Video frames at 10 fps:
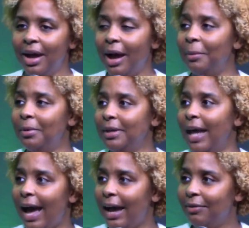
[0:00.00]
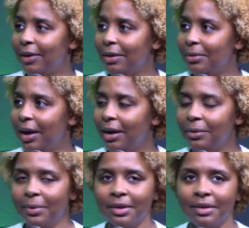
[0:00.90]
I'm going to die if I create a
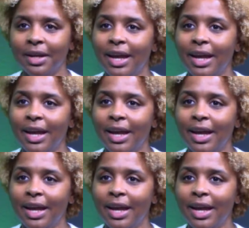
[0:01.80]
will.